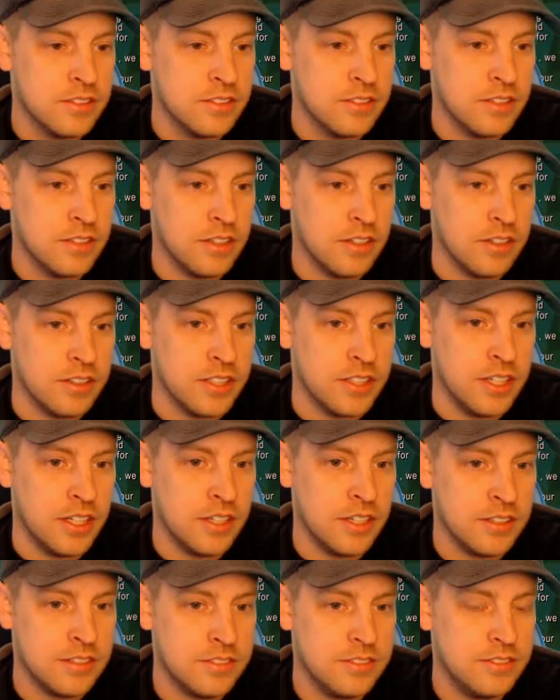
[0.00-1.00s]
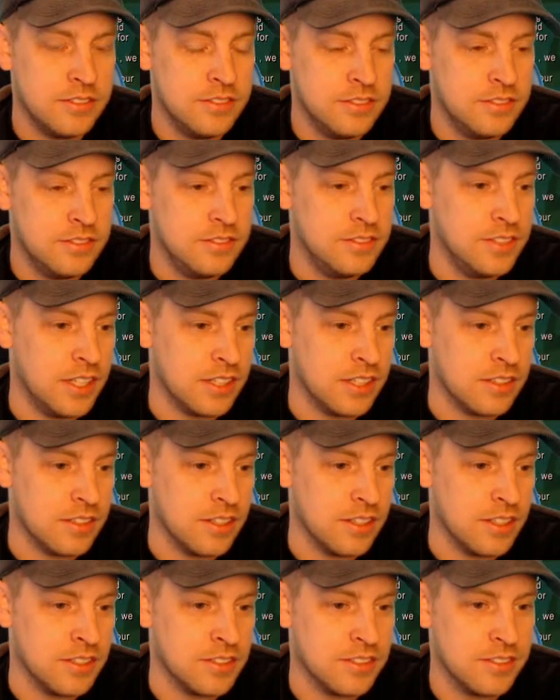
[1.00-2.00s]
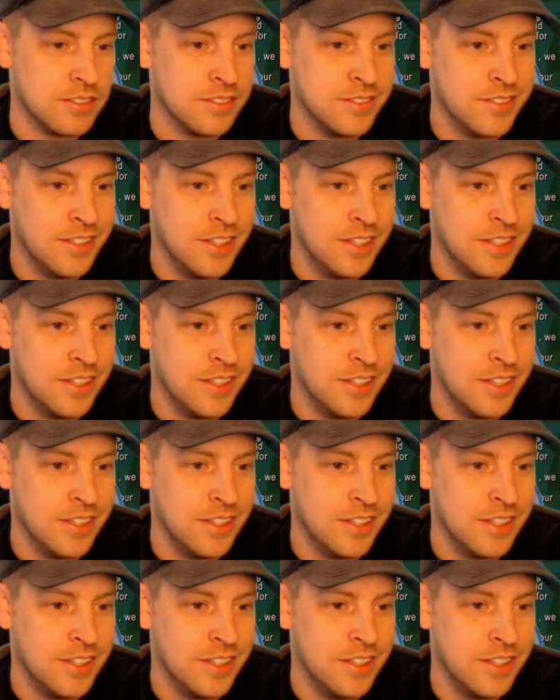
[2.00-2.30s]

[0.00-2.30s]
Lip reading: Oh yeah, that's nice.